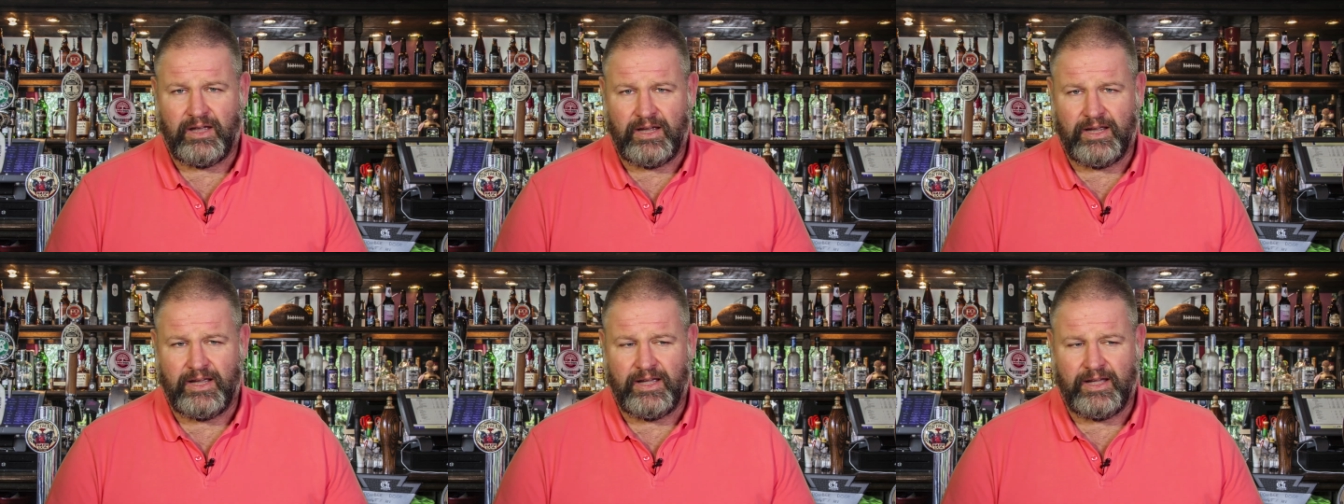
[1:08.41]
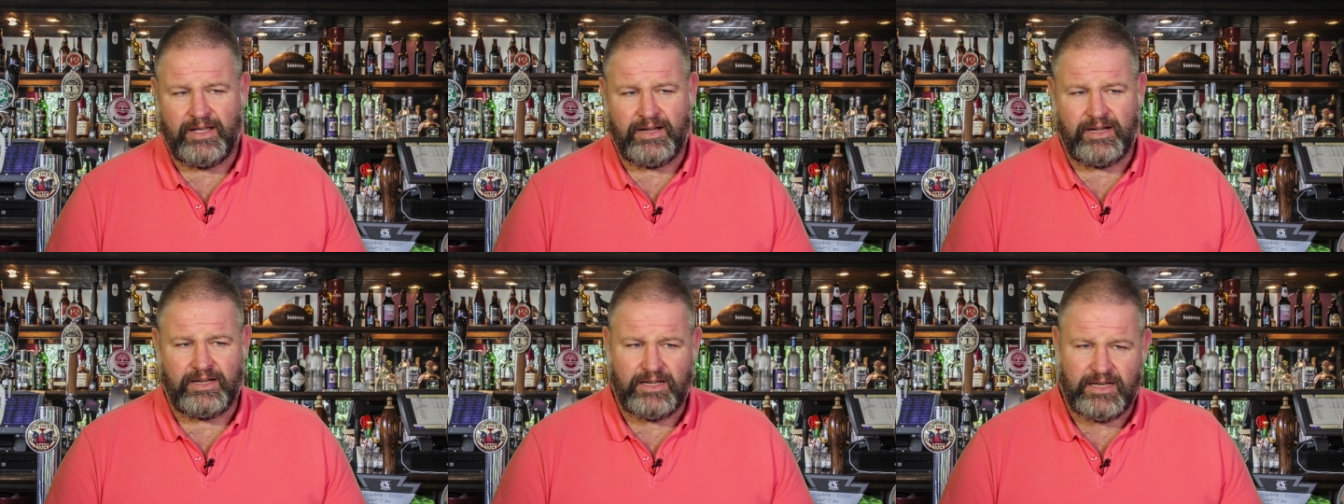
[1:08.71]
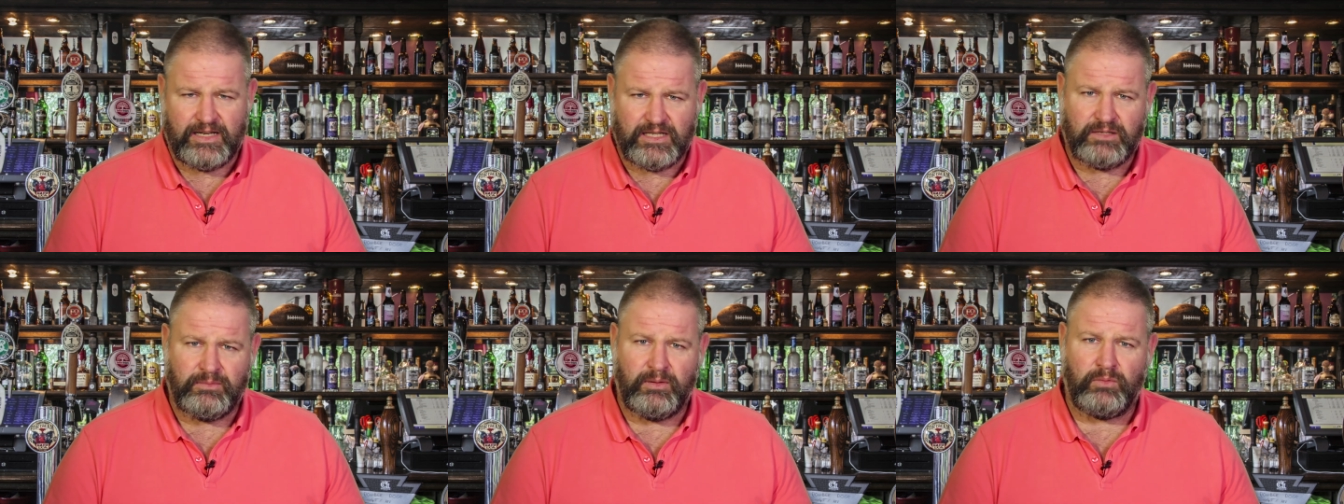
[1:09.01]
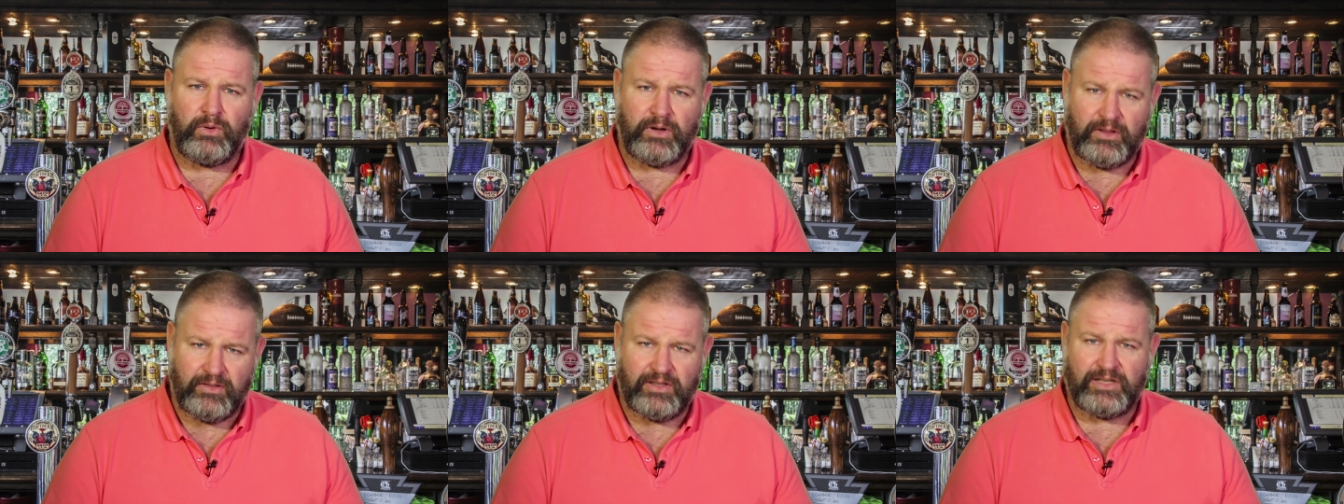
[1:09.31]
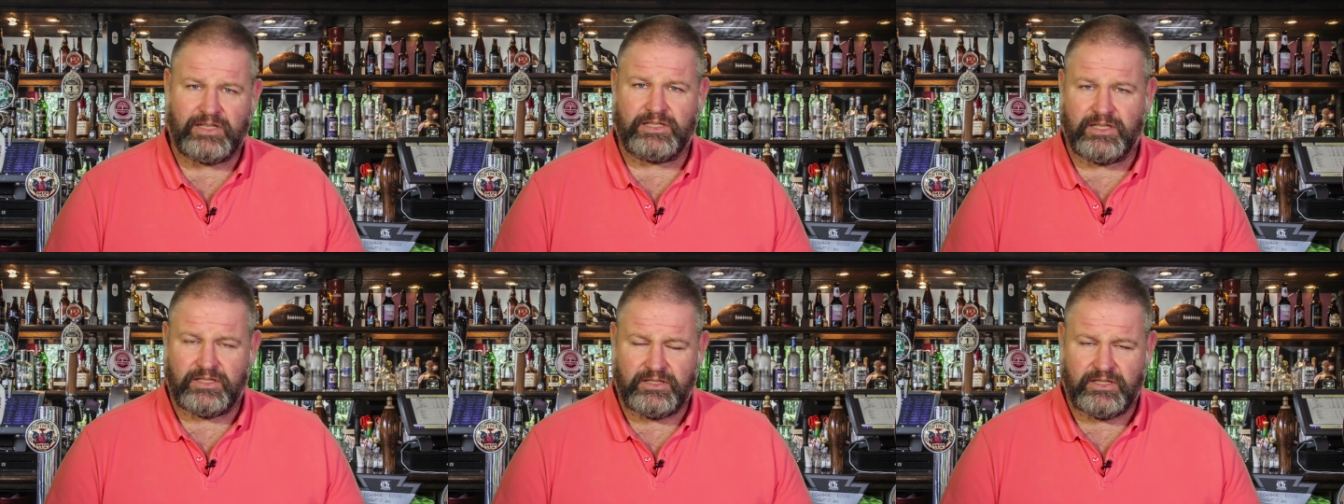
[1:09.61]
uh, and it needs to be one of
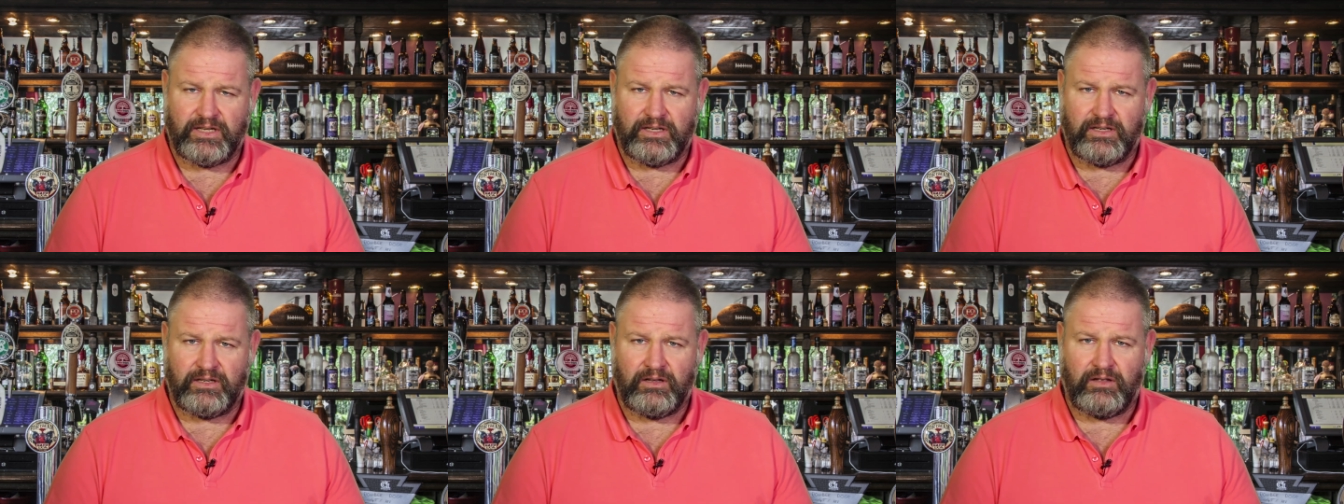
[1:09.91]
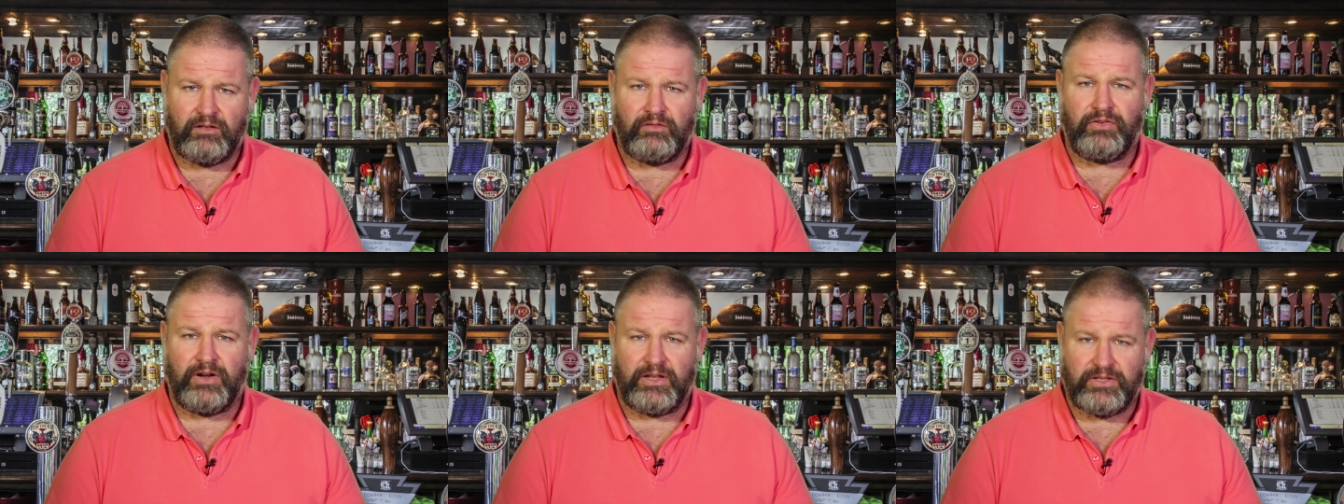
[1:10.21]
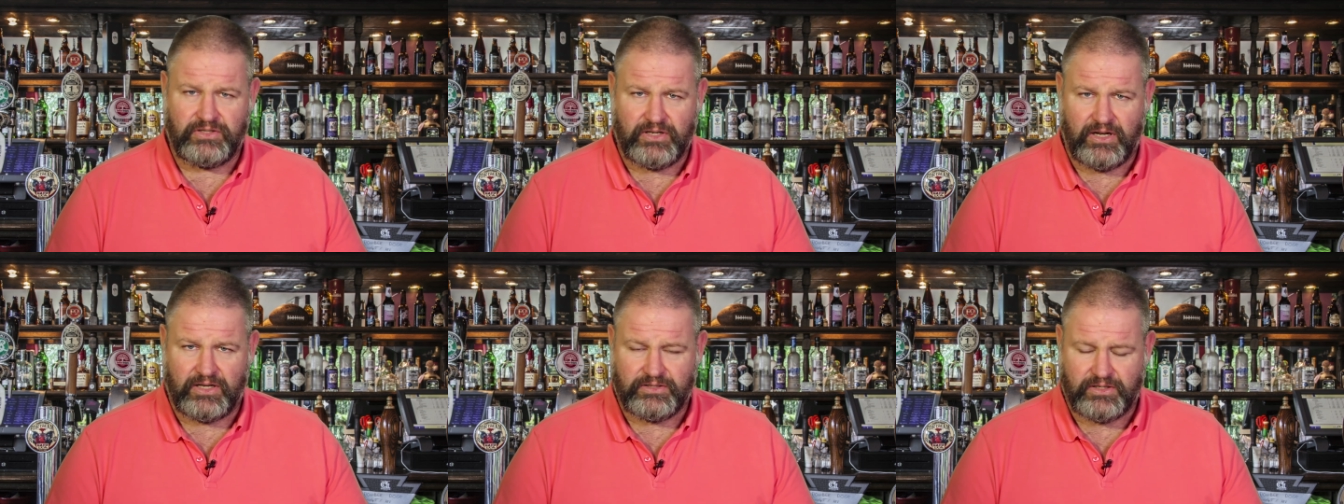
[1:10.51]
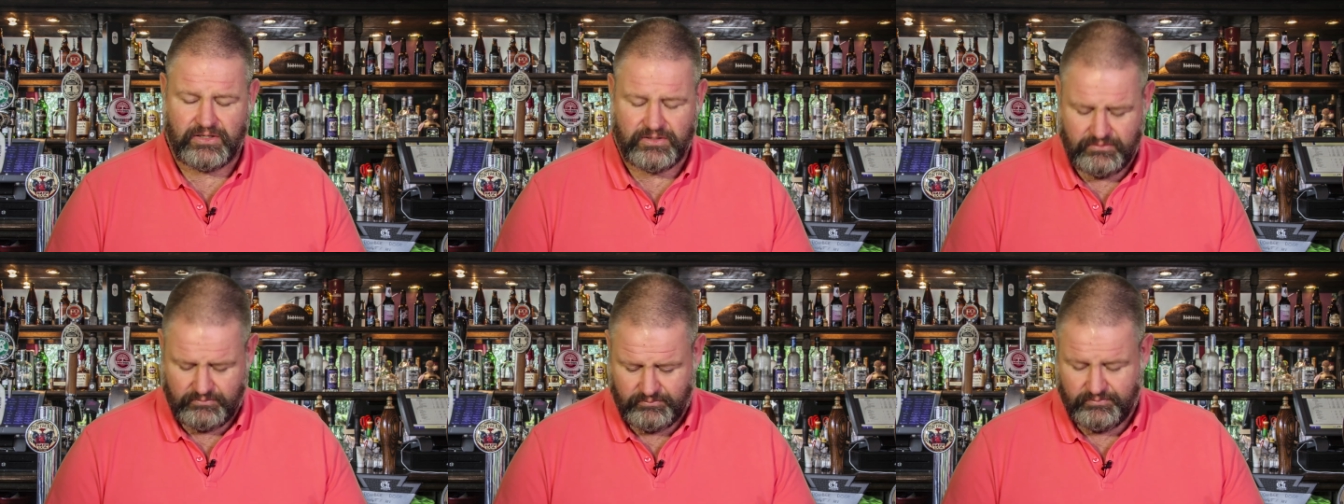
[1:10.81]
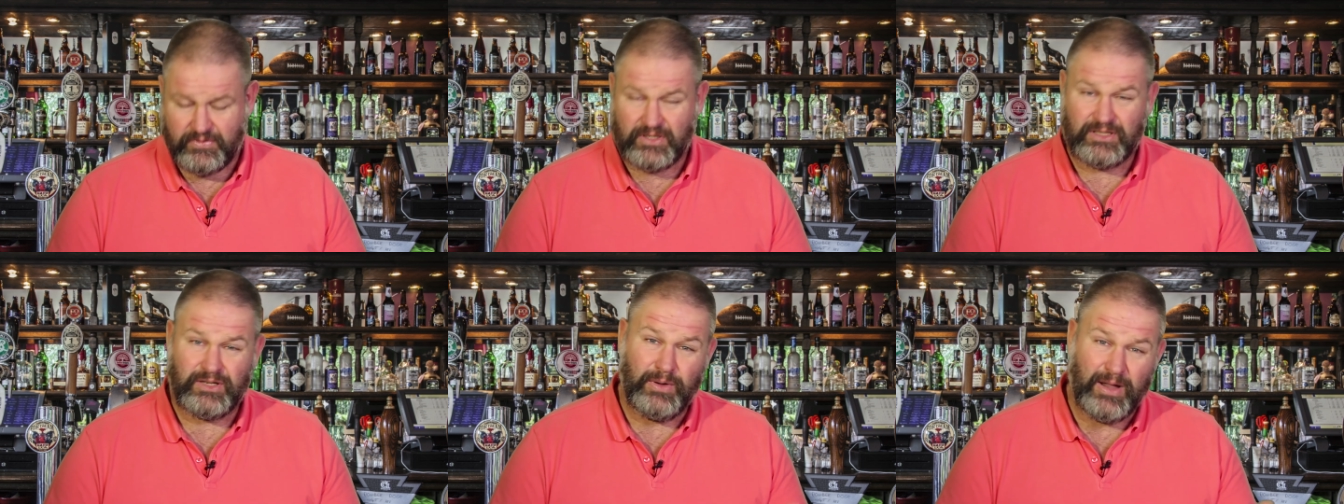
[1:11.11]
the existing franchises.
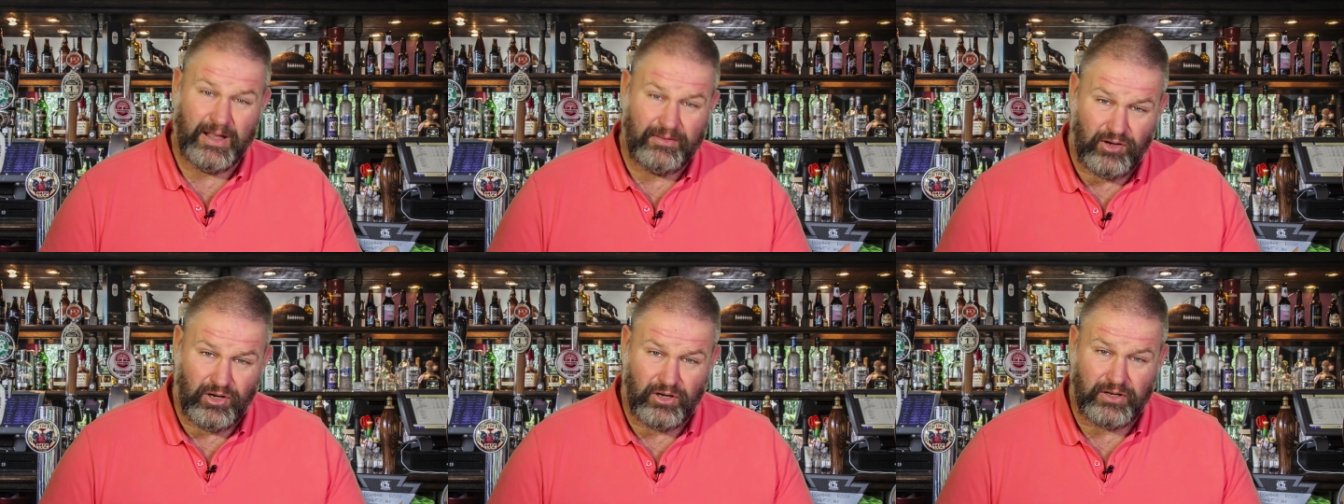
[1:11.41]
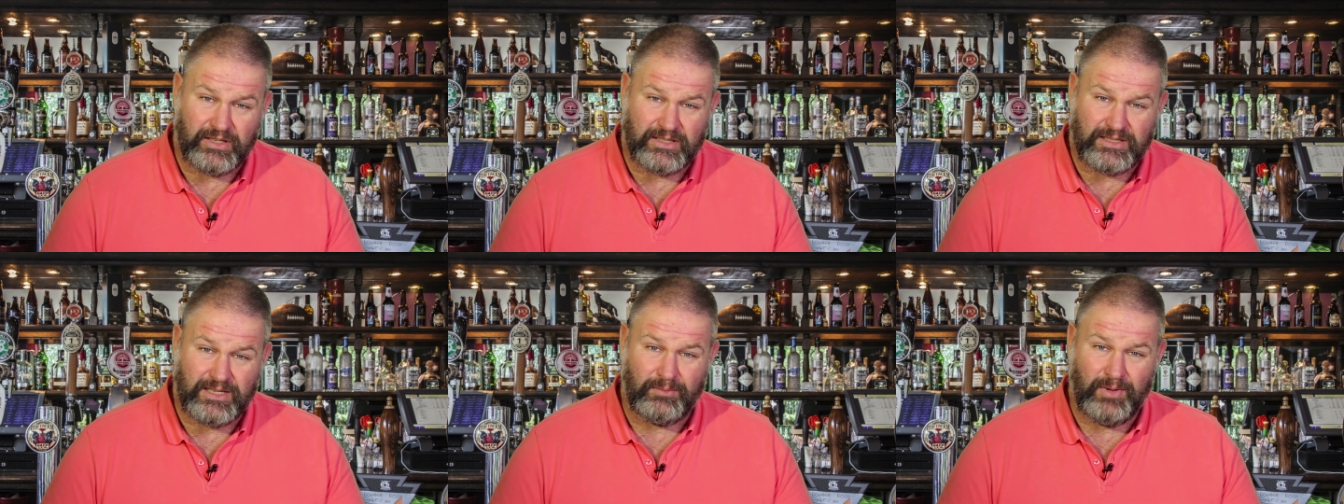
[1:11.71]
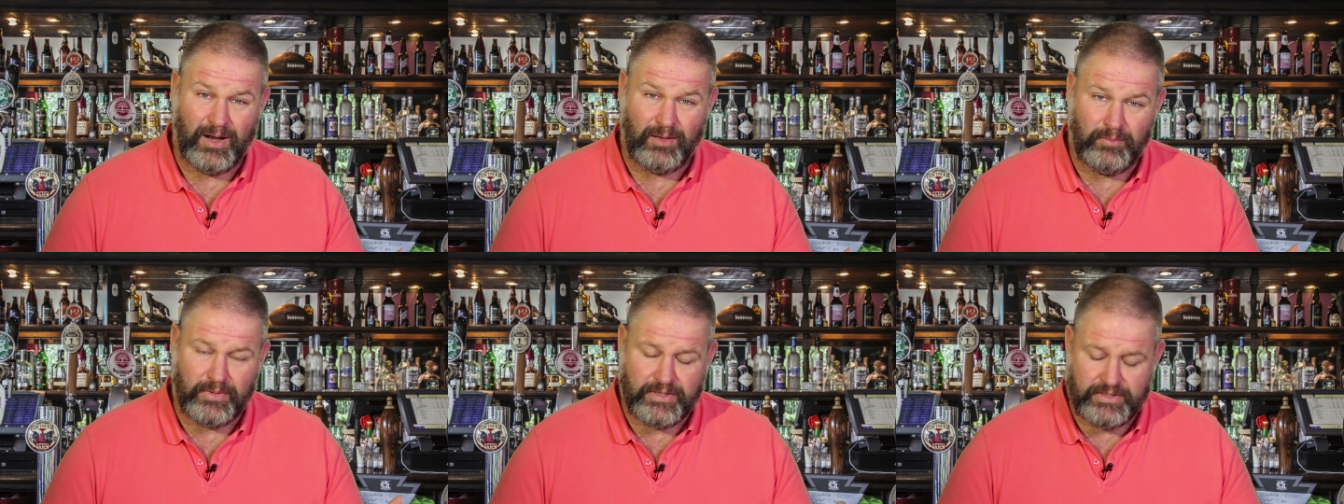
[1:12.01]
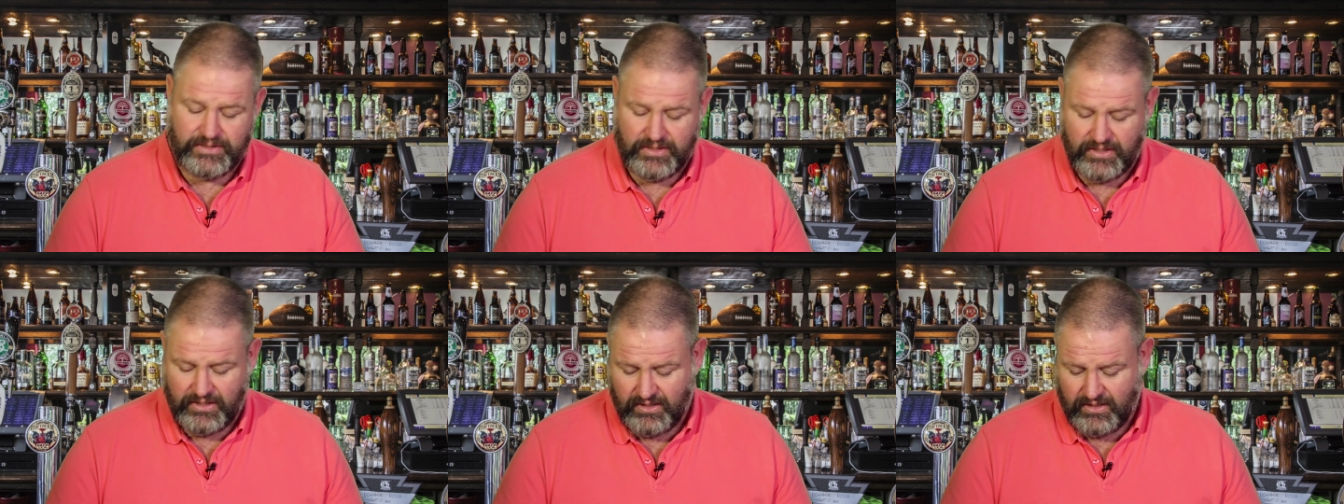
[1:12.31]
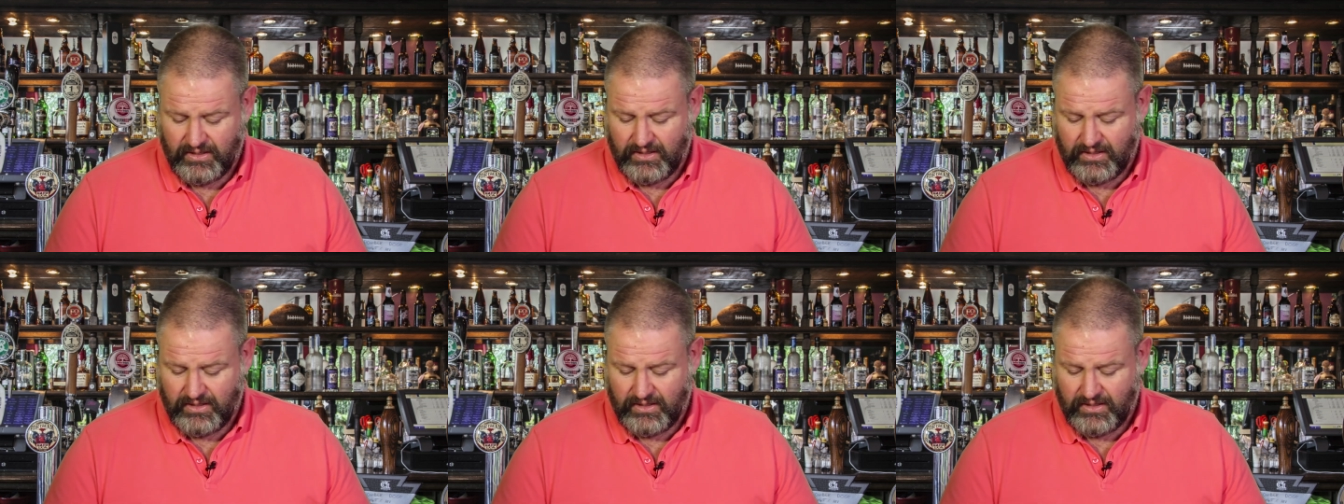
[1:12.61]
So we have a look at some numbers.